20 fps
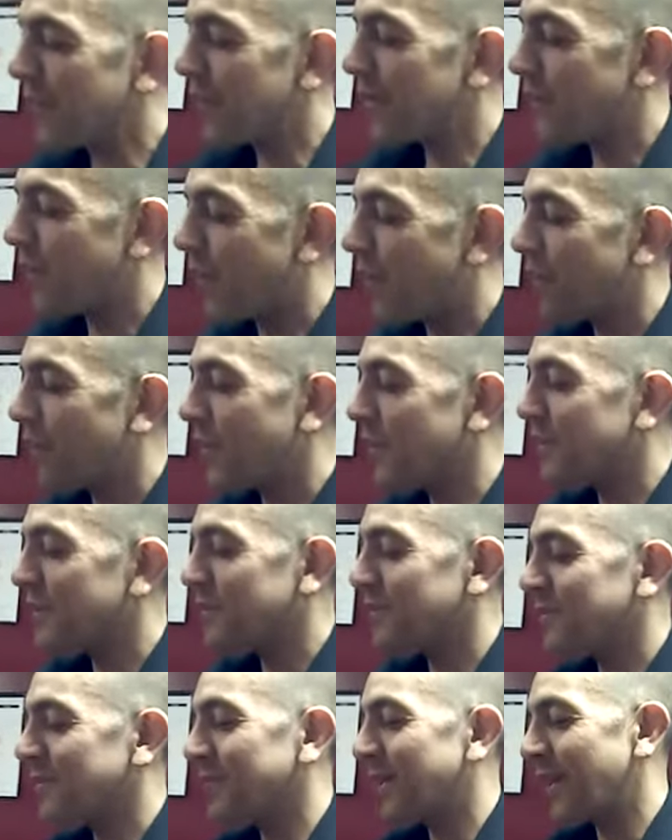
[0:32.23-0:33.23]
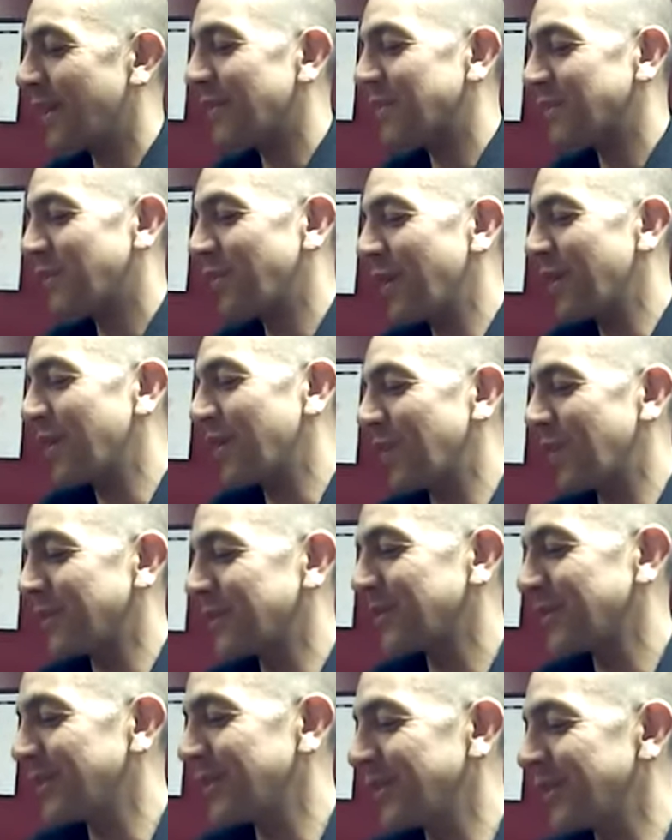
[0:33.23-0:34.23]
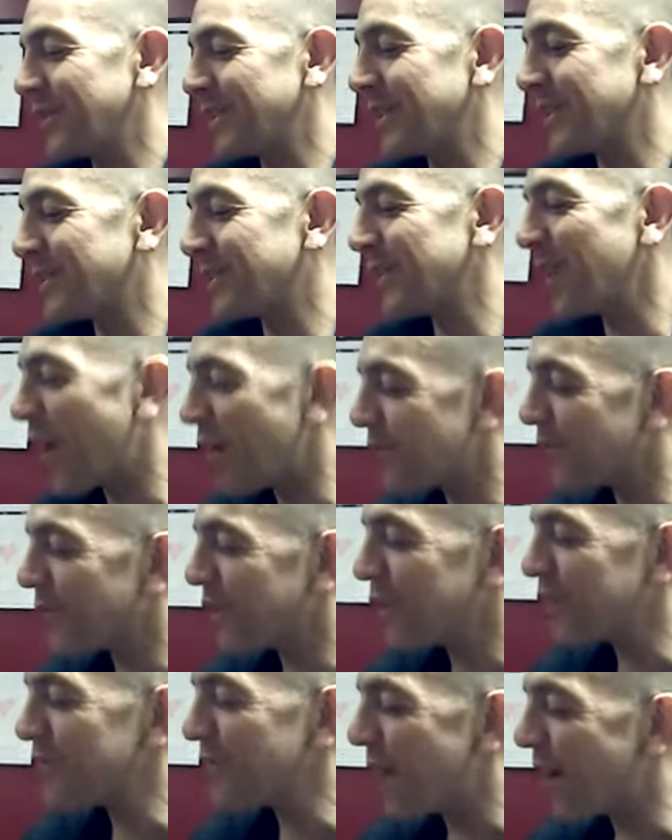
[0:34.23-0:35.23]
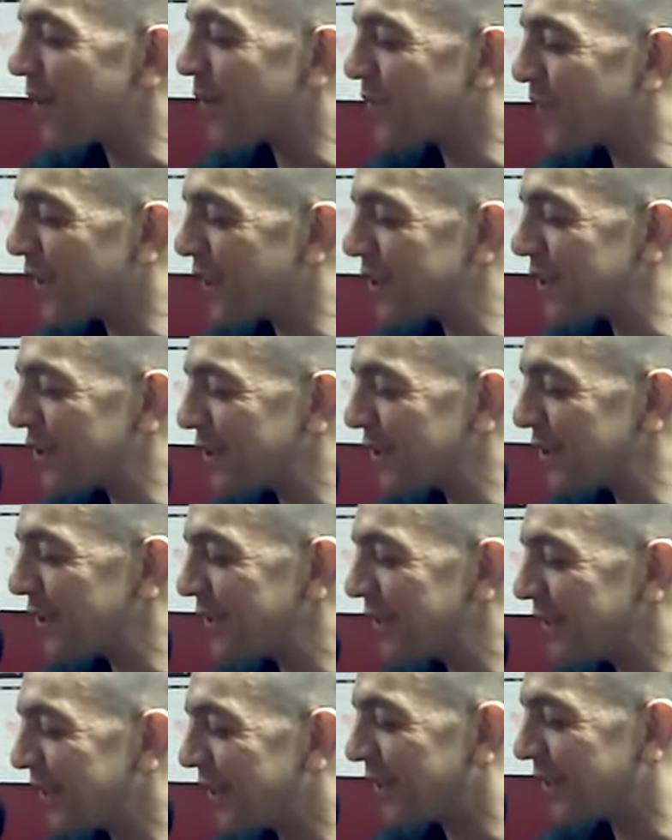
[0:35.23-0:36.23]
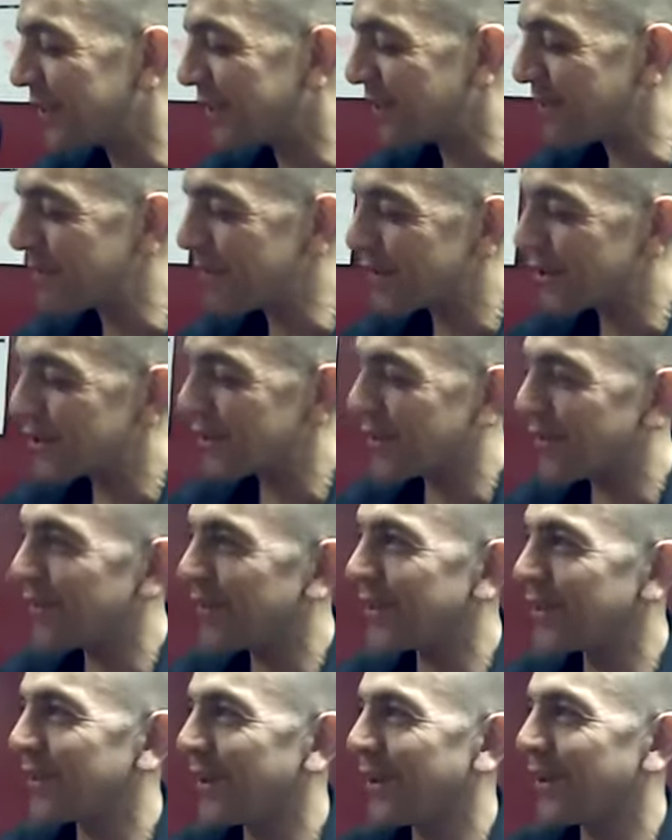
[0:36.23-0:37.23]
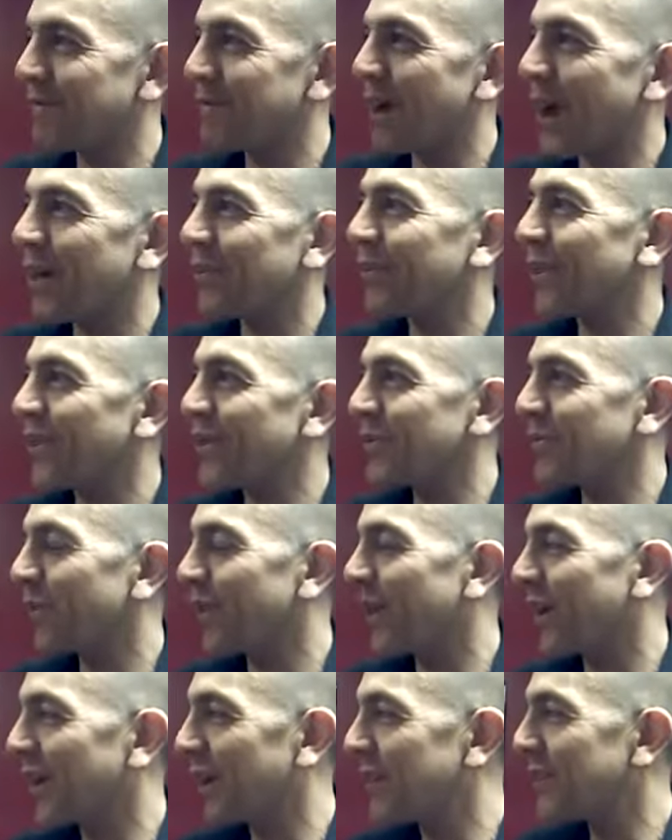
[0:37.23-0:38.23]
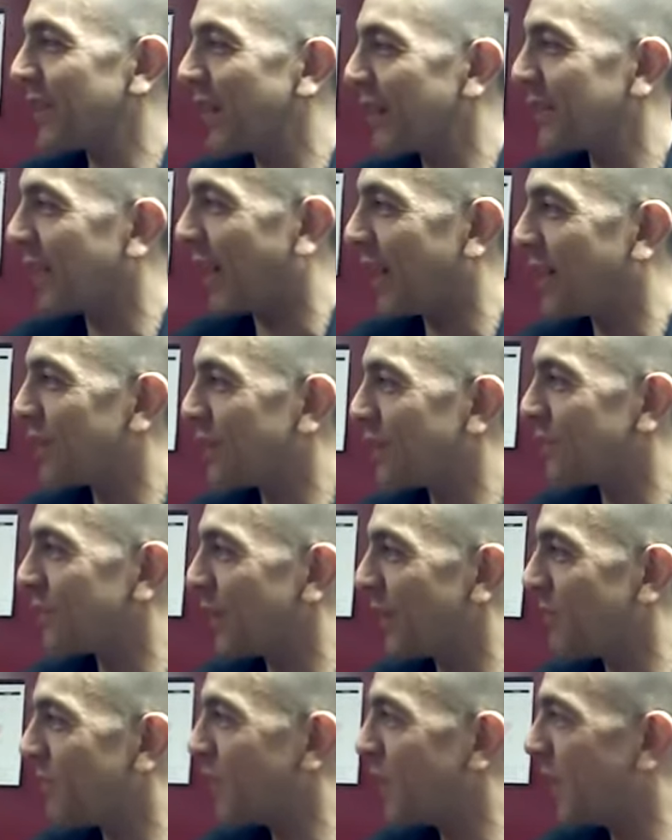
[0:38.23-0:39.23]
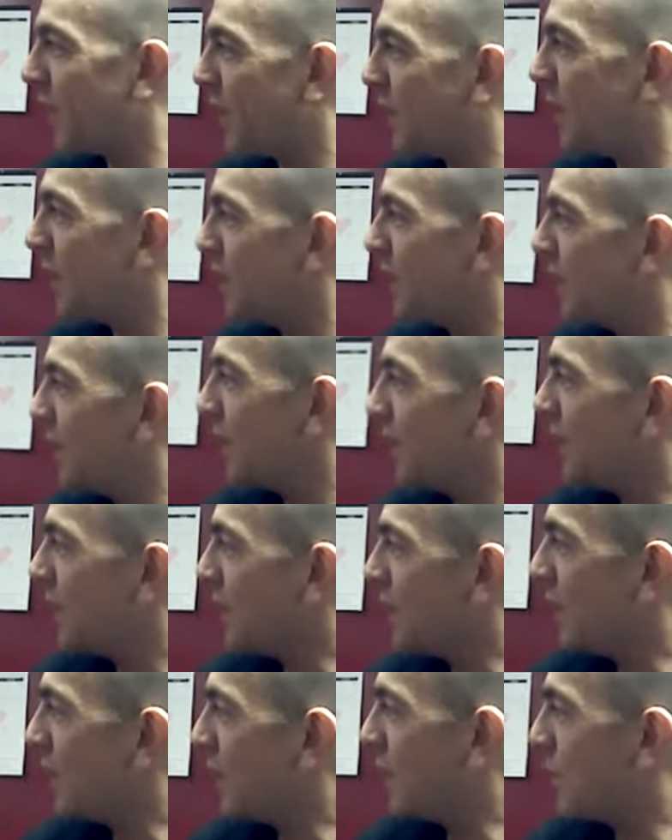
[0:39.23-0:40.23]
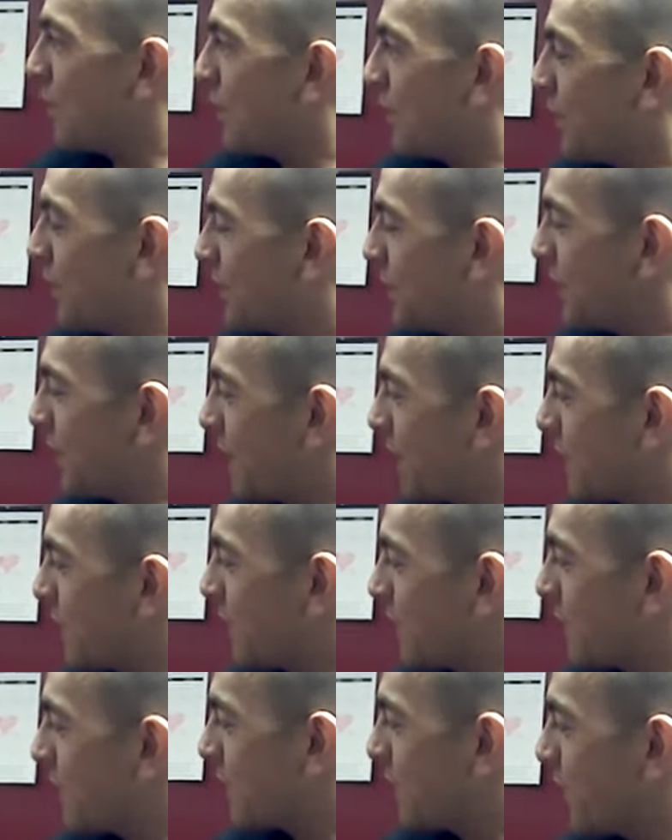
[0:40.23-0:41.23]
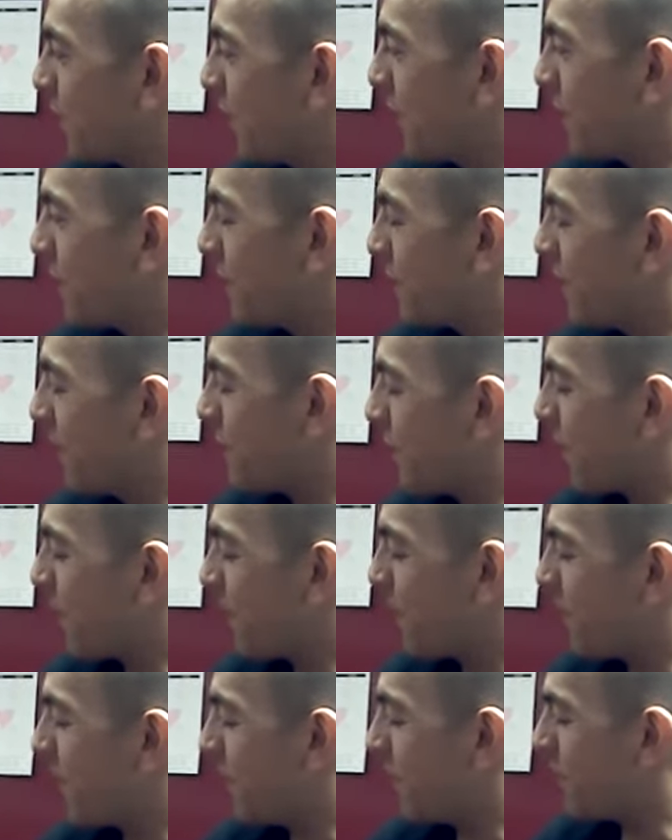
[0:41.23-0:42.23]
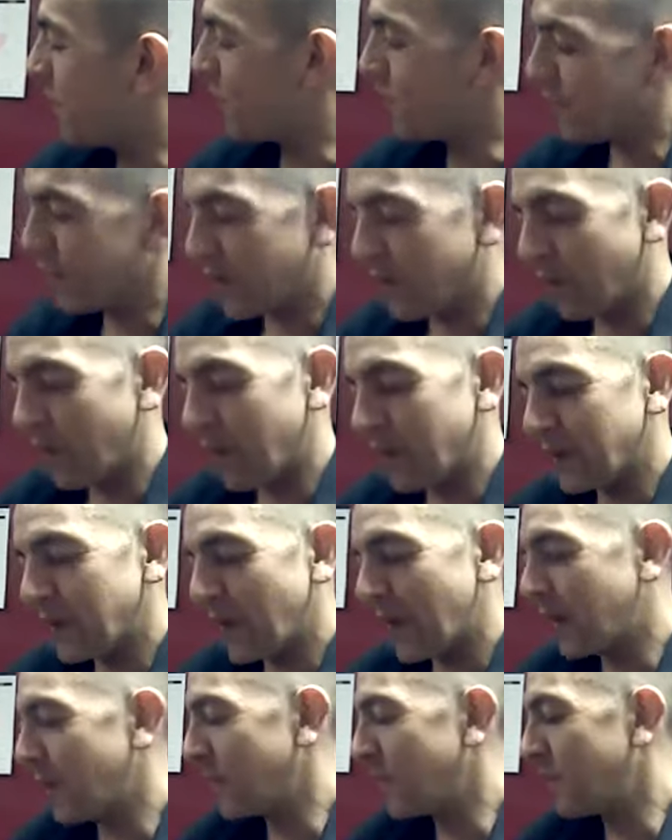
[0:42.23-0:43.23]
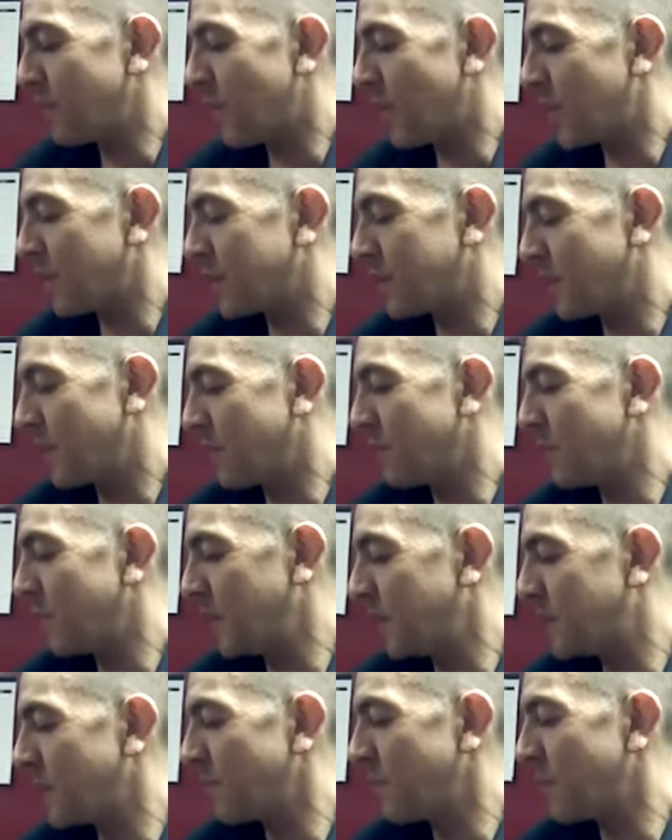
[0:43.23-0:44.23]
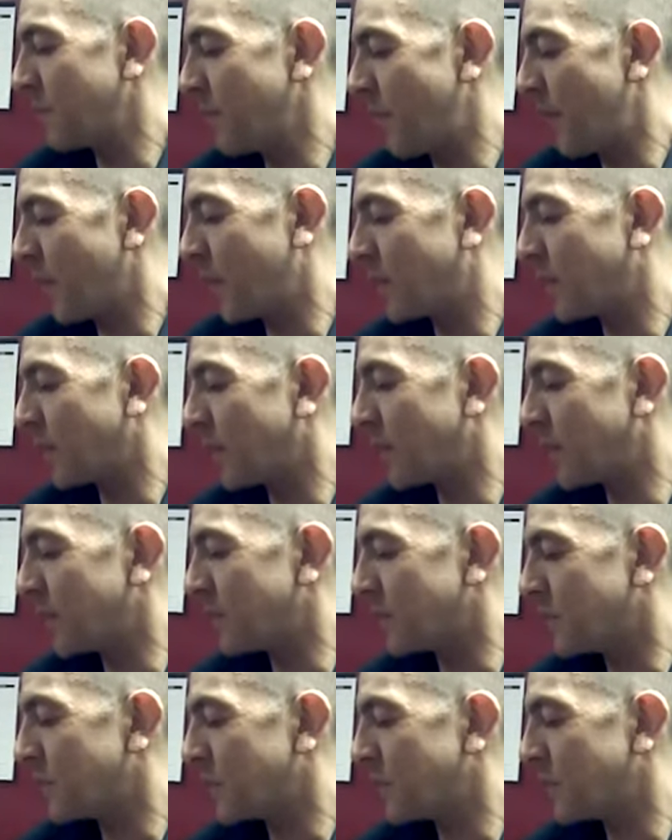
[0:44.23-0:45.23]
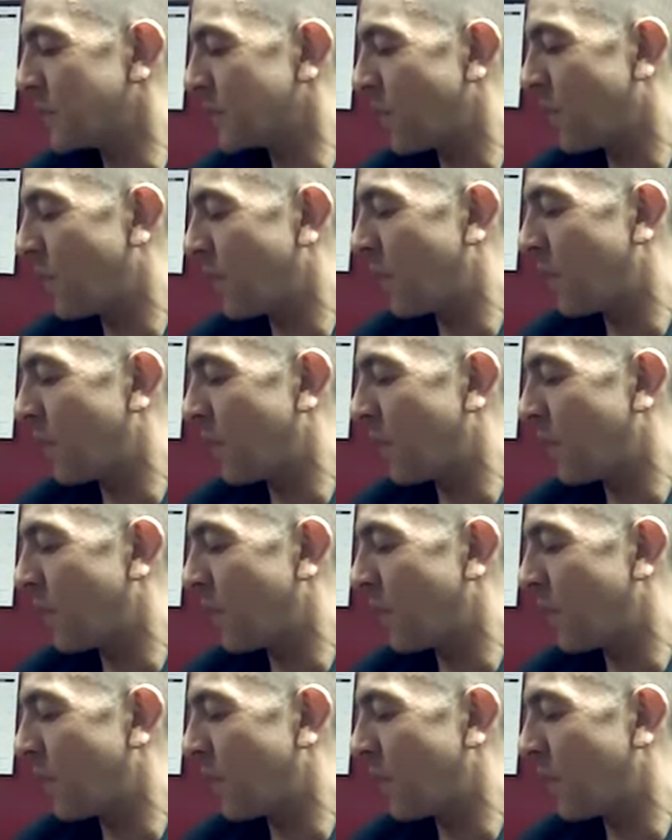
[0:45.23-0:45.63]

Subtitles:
Well, first, that's a great question. It's not really my question, and let me just give you a background on where I got that title from. When the geneticist from Denmark came over to Montana, he wanted to meet some American Indians, and so